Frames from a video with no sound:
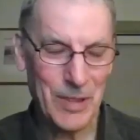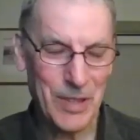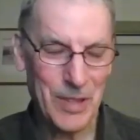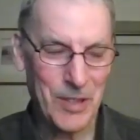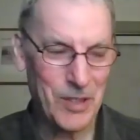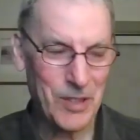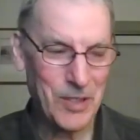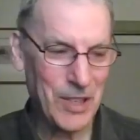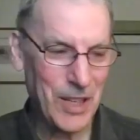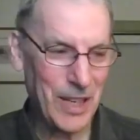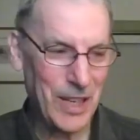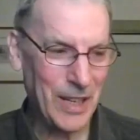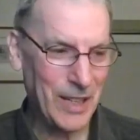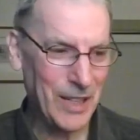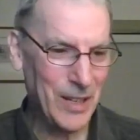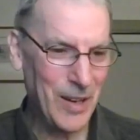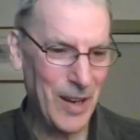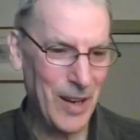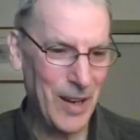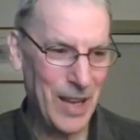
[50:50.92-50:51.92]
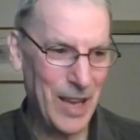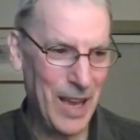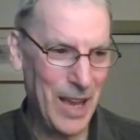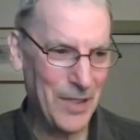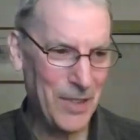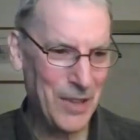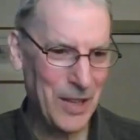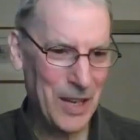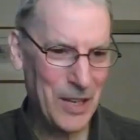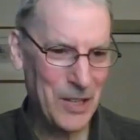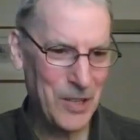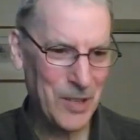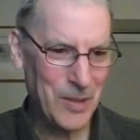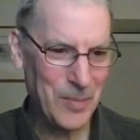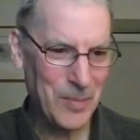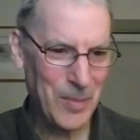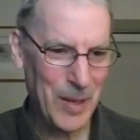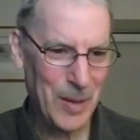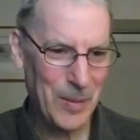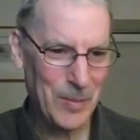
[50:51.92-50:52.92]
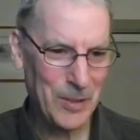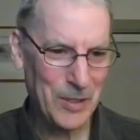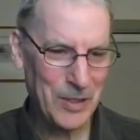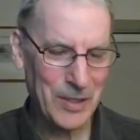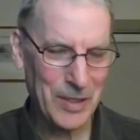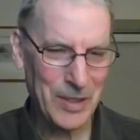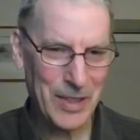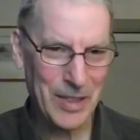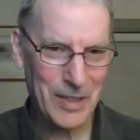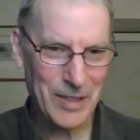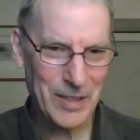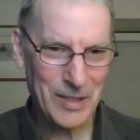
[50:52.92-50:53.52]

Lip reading: just say, I think I should be able to.